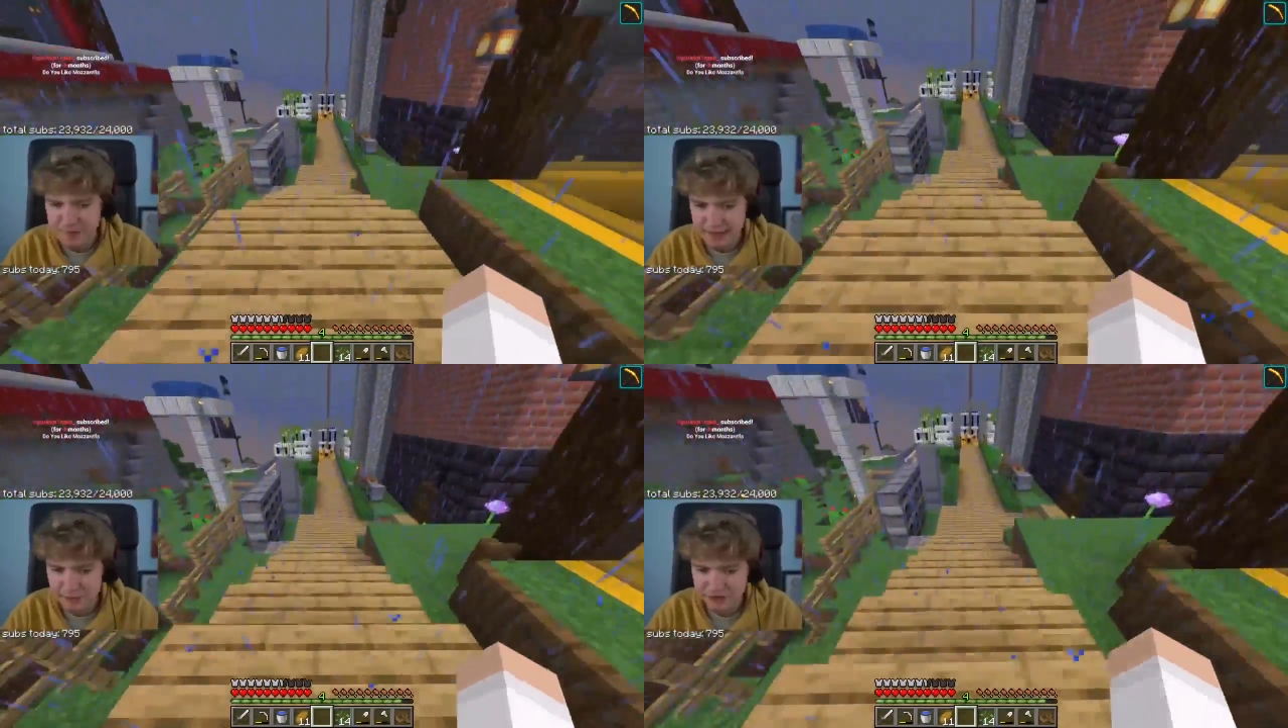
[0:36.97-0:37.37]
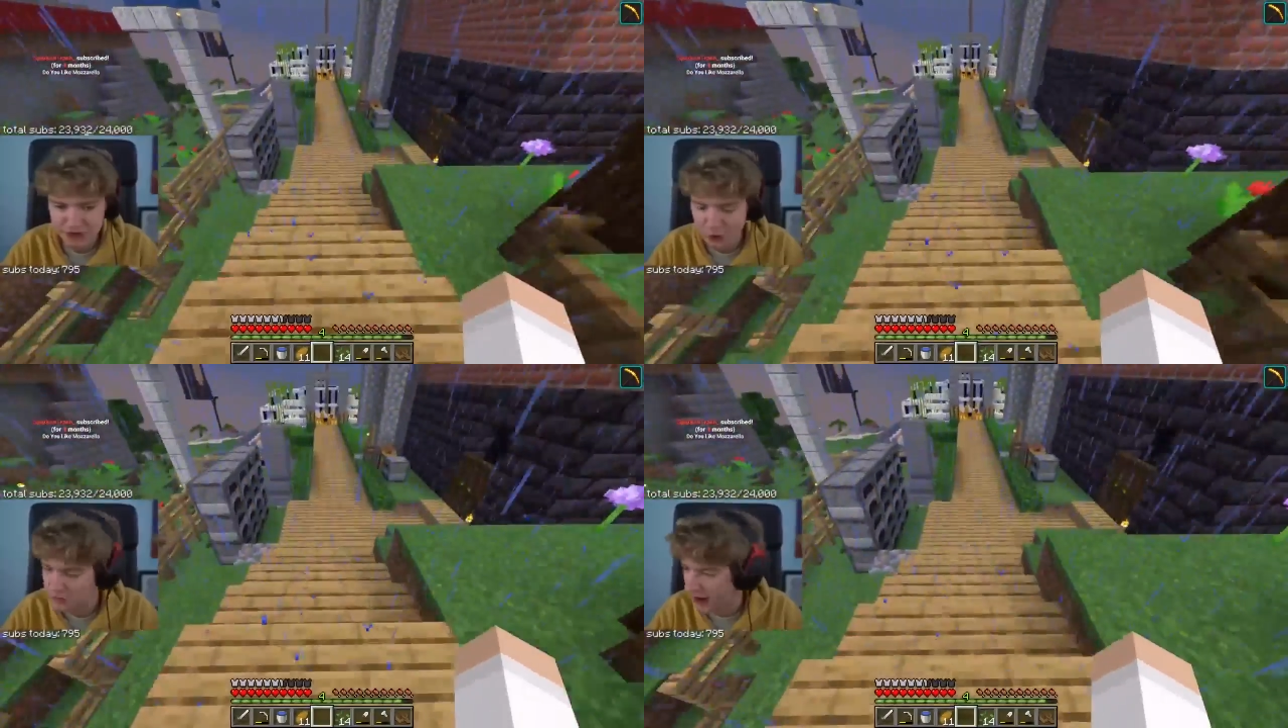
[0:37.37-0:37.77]
It was
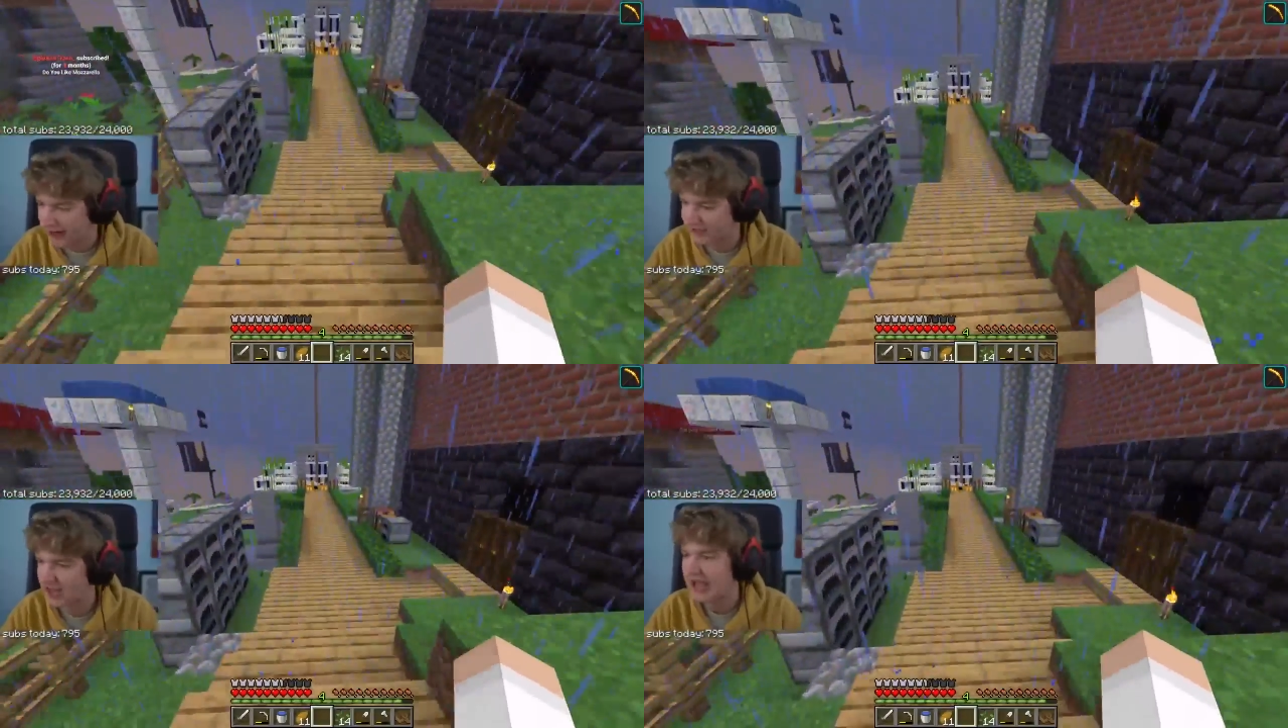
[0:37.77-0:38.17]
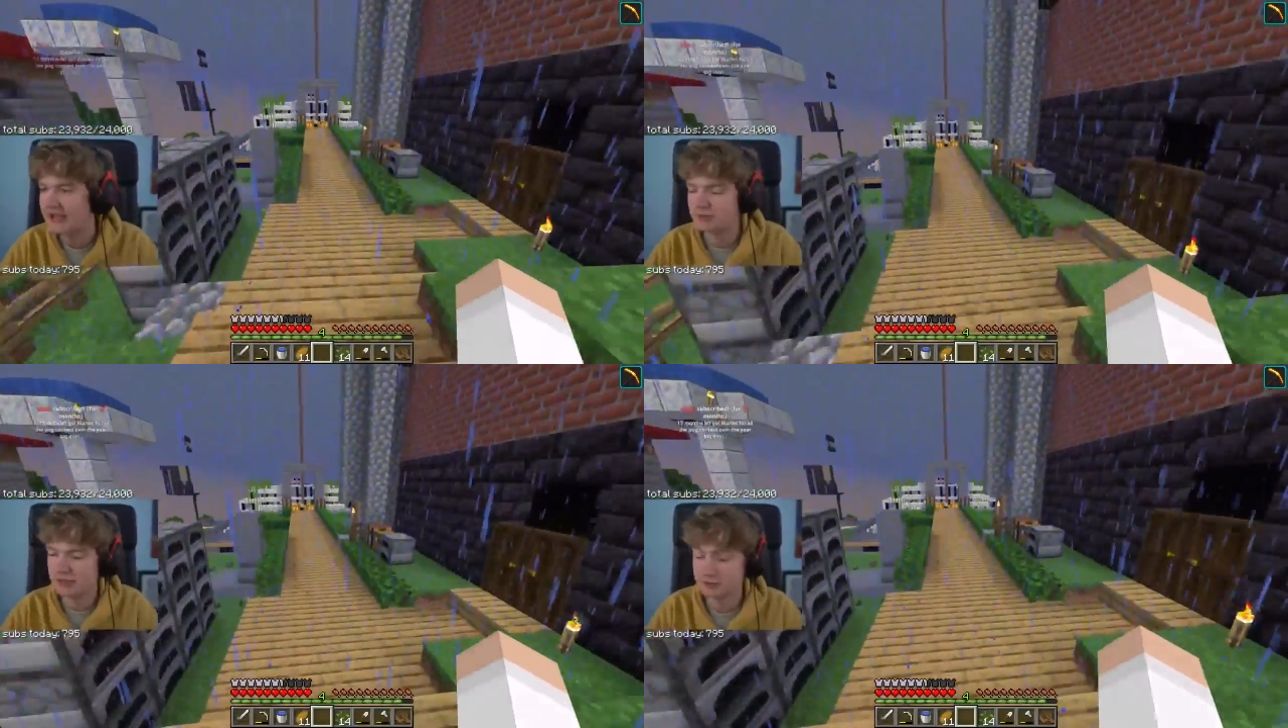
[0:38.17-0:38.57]
so nice.
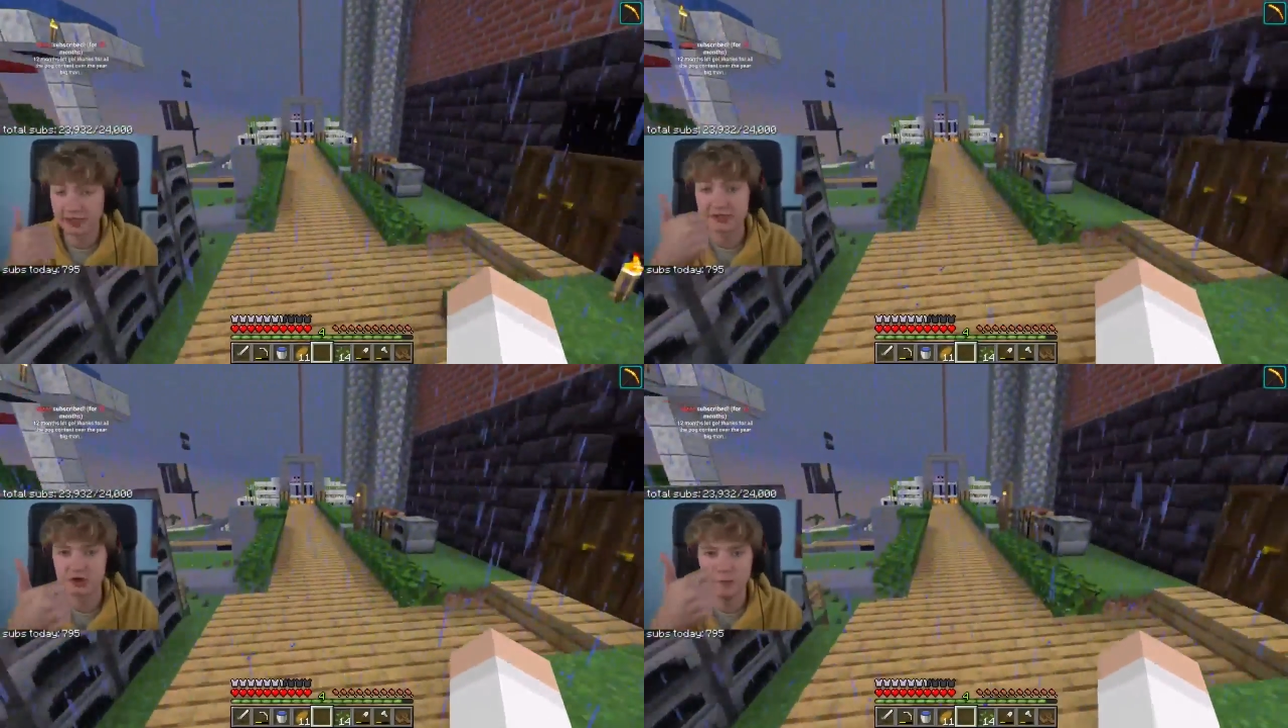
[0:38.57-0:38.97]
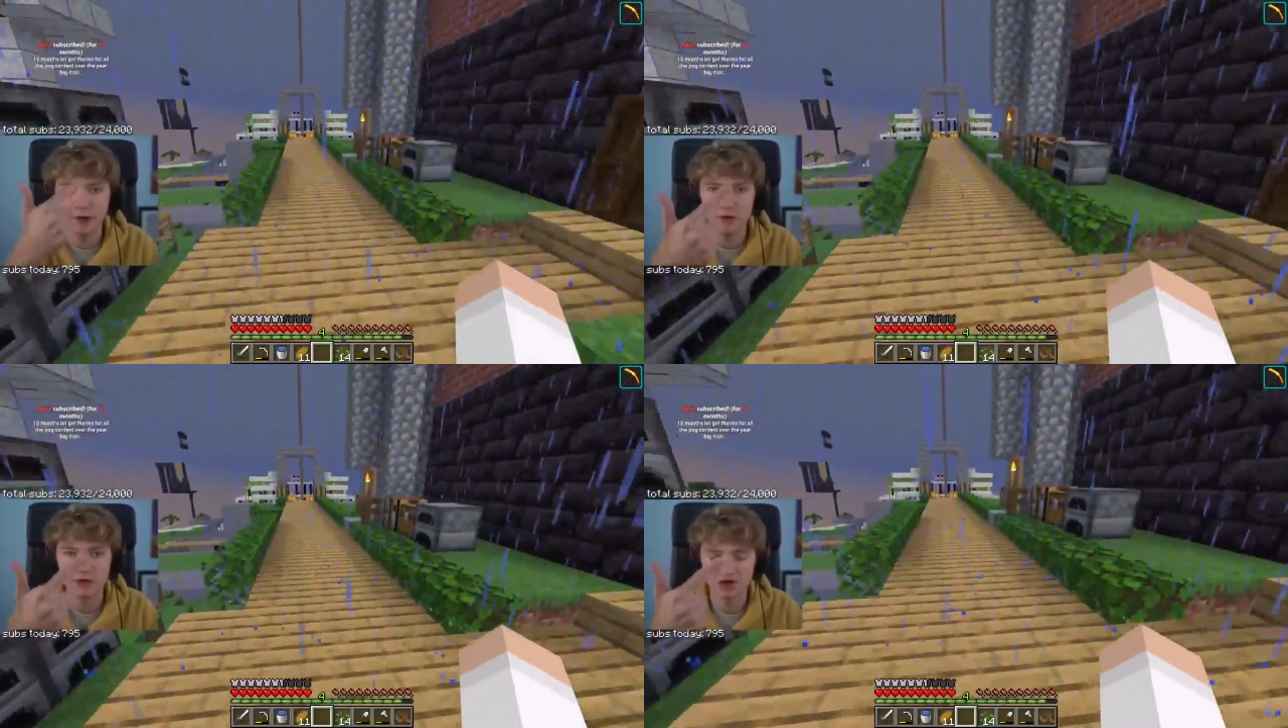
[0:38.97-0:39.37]
It, it was like
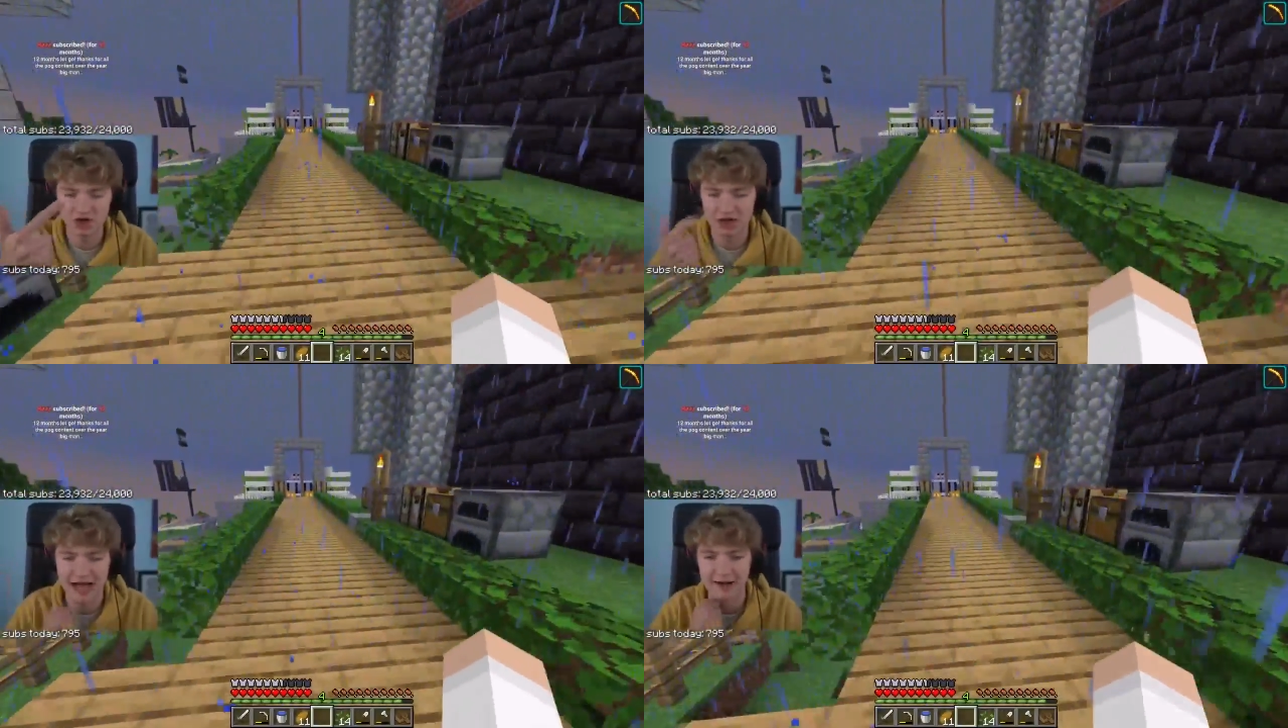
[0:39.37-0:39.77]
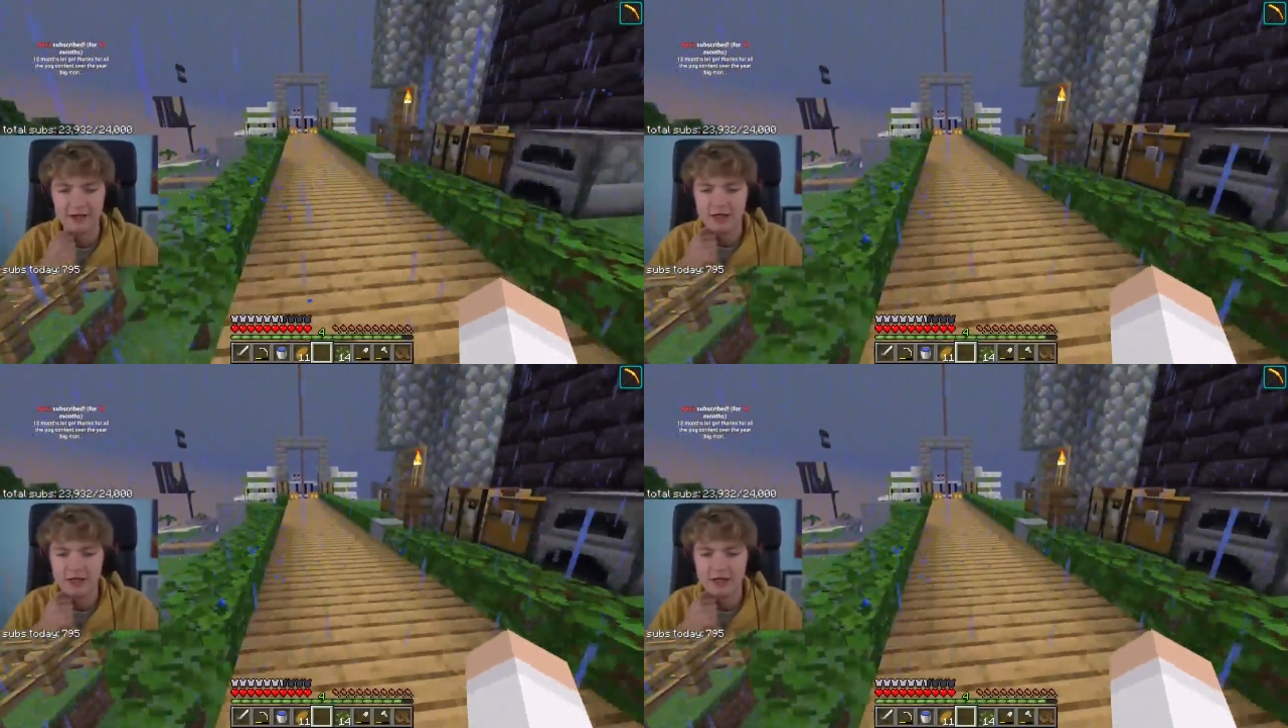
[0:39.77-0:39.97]
Tubbo and Schlatt.